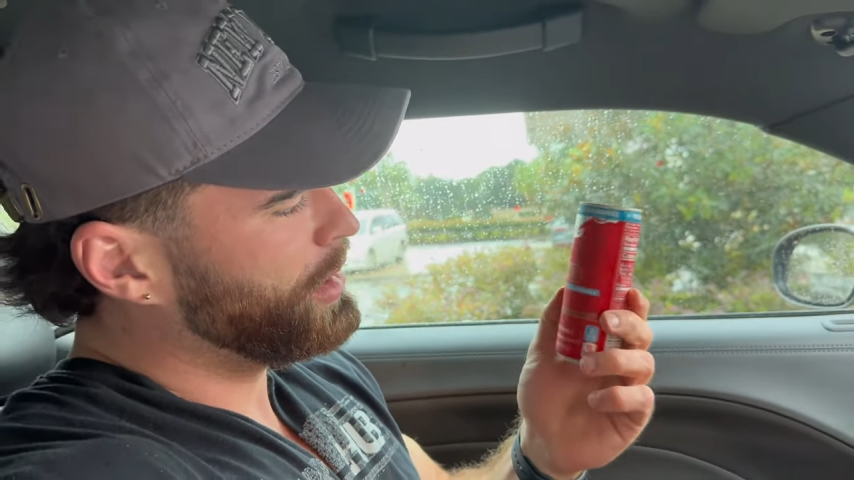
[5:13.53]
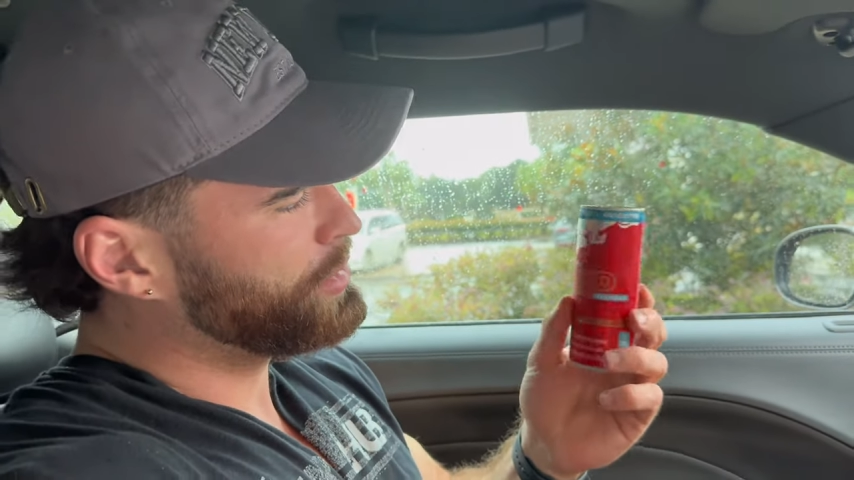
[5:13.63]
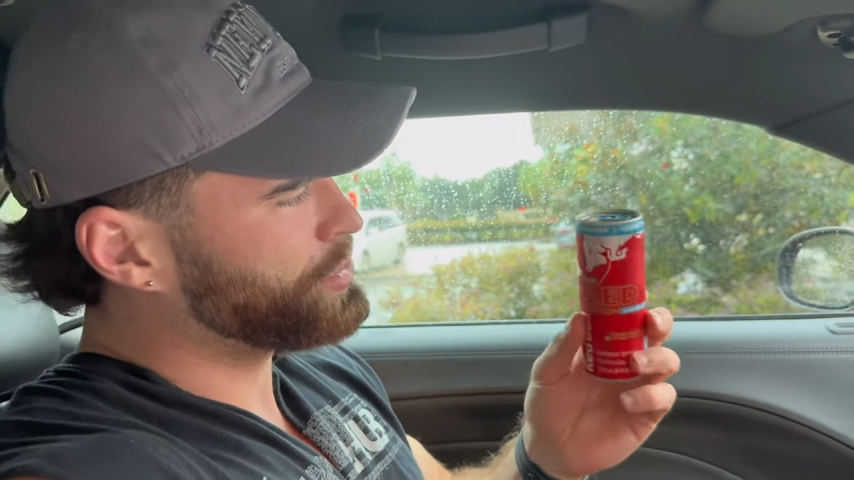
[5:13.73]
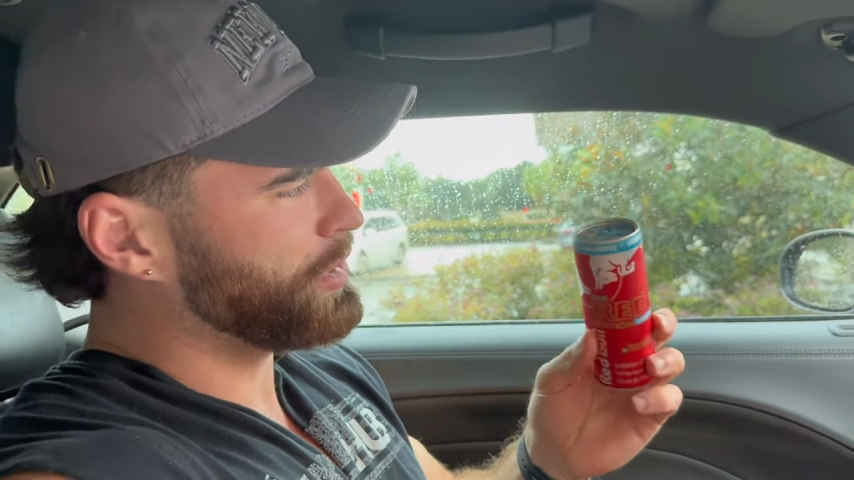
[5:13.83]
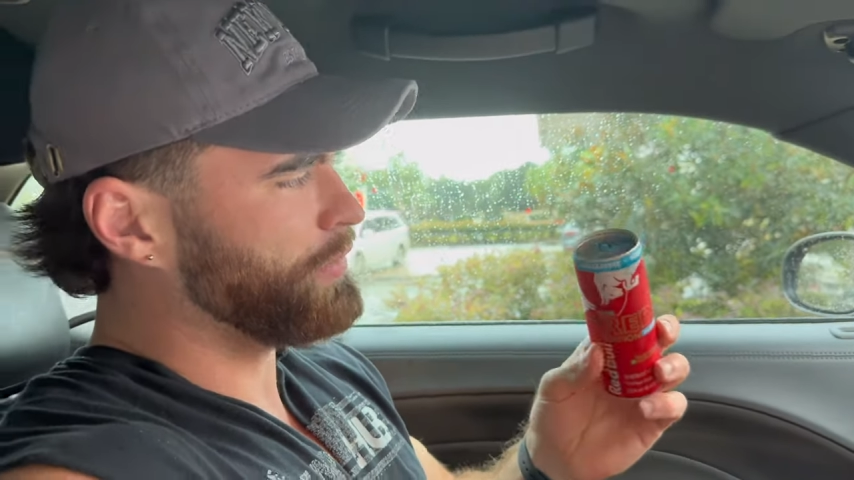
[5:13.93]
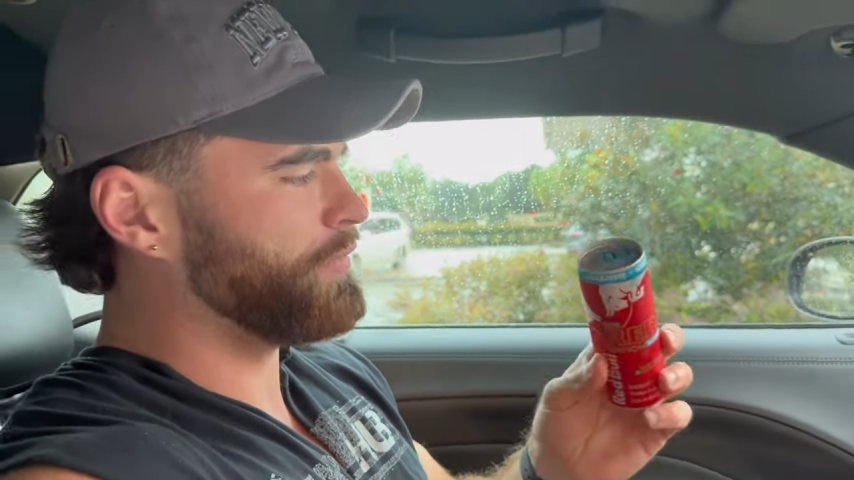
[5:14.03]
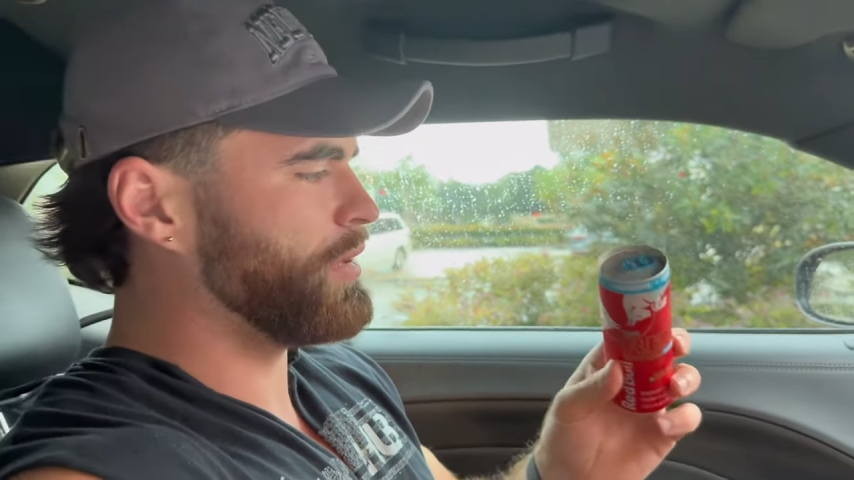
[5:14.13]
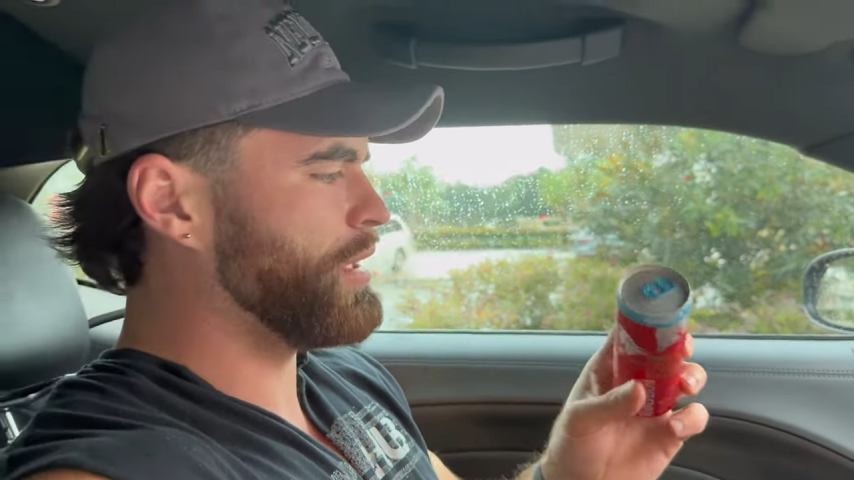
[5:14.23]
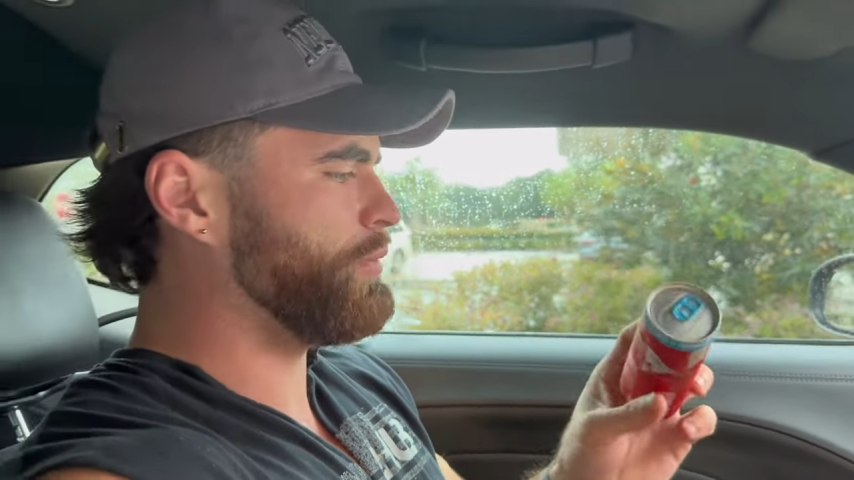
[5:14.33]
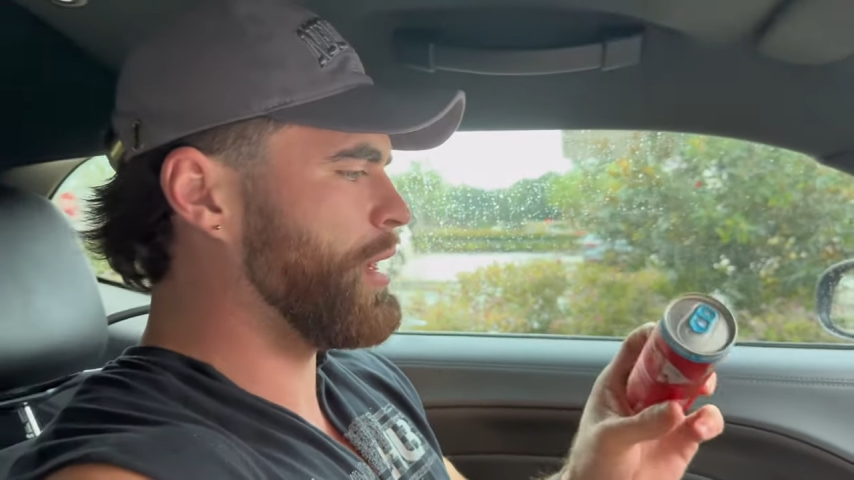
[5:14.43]

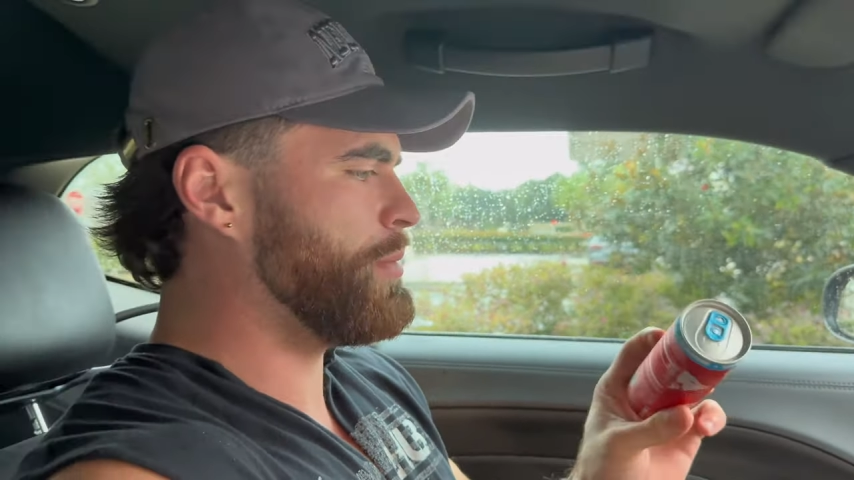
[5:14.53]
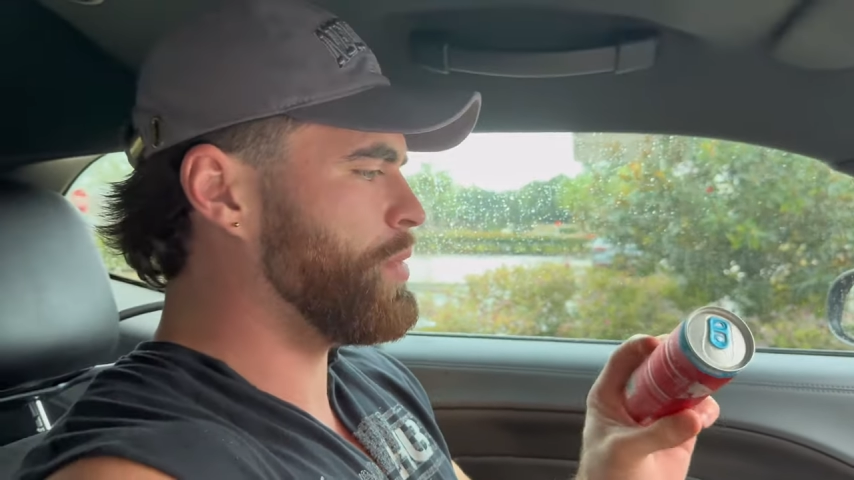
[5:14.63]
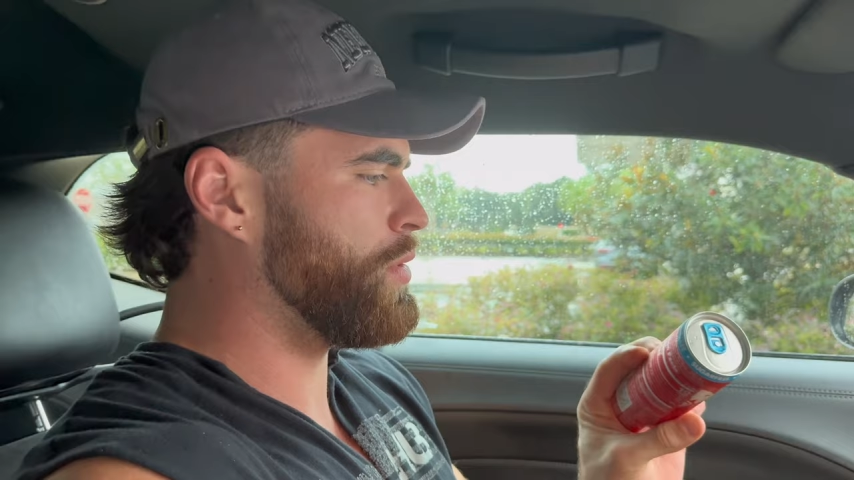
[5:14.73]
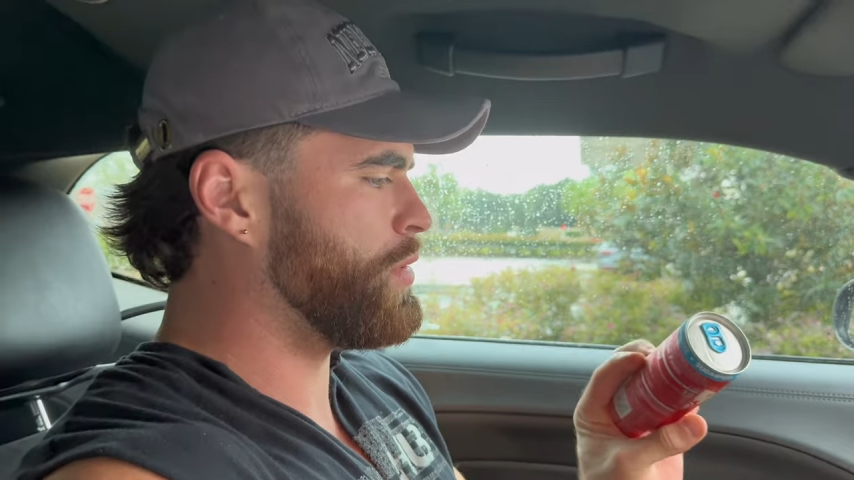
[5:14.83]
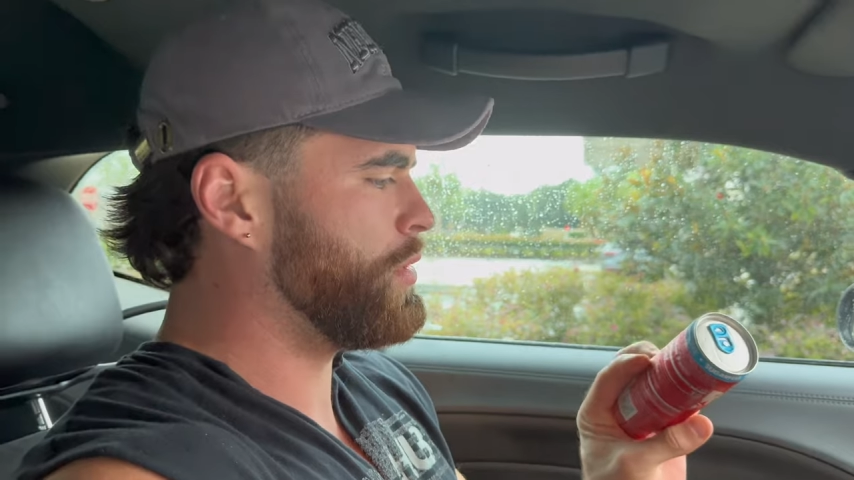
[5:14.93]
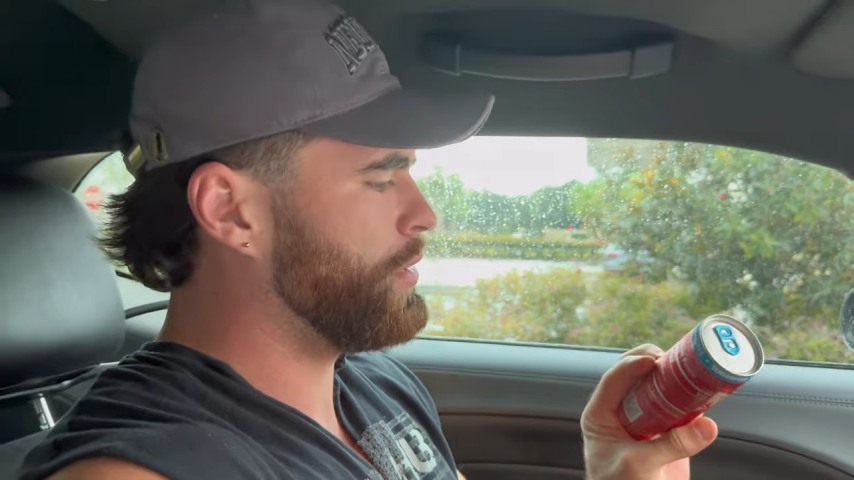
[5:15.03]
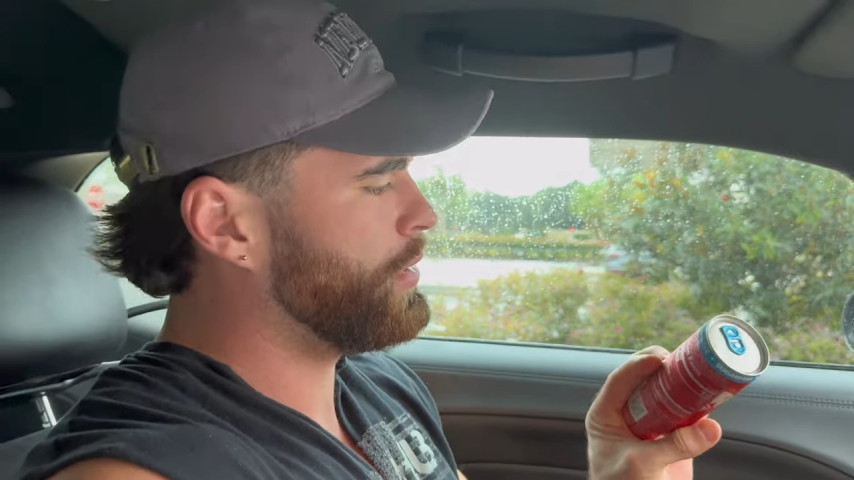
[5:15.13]
sugar-free Red Bull